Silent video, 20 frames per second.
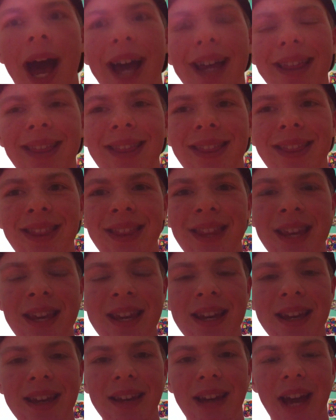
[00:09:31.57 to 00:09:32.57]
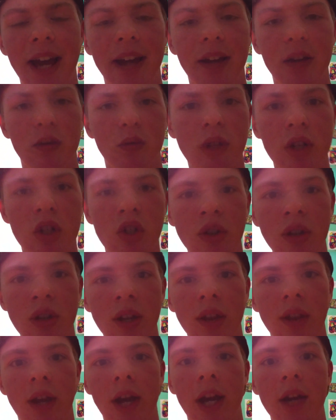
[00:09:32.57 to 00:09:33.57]
I think I
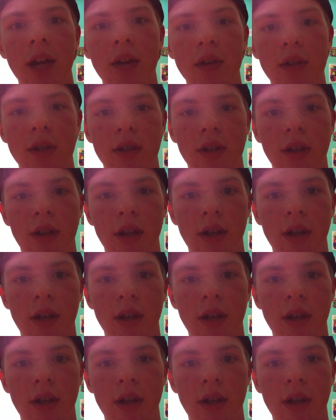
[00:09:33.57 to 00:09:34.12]
originally thought it,